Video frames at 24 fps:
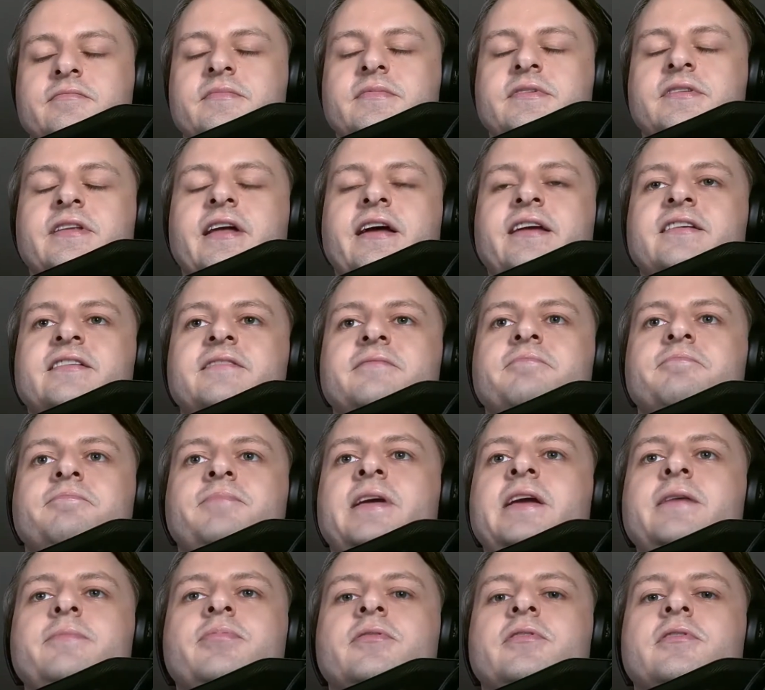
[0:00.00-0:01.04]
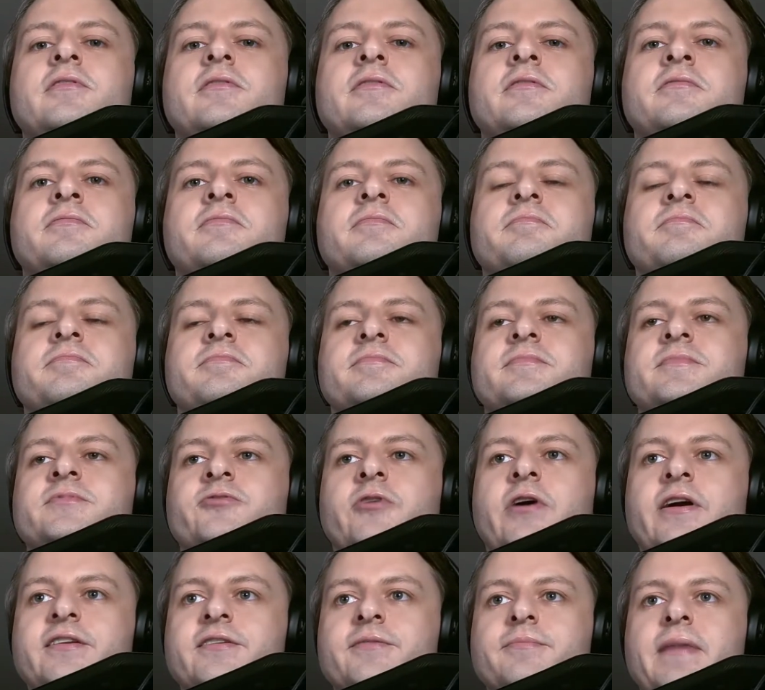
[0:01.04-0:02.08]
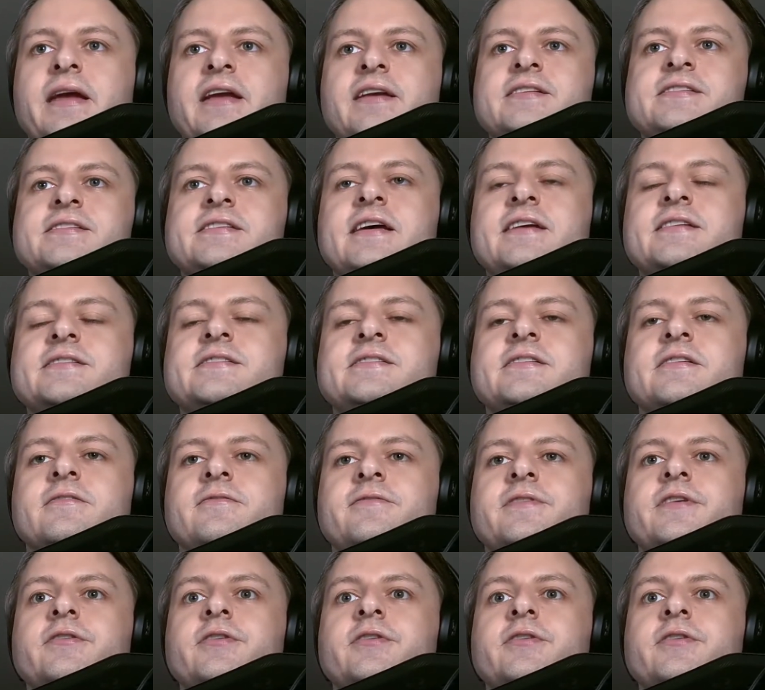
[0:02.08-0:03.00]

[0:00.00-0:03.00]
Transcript: like, people tried to make sense of,